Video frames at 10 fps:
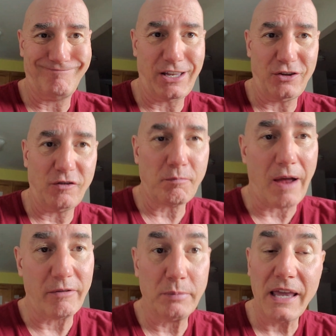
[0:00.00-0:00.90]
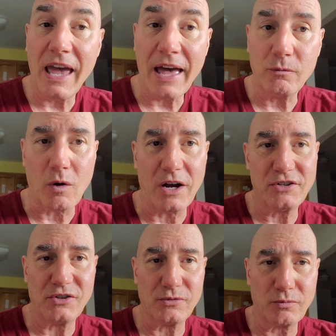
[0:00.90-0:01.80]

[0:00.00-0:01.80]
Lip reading: And you've probably had watches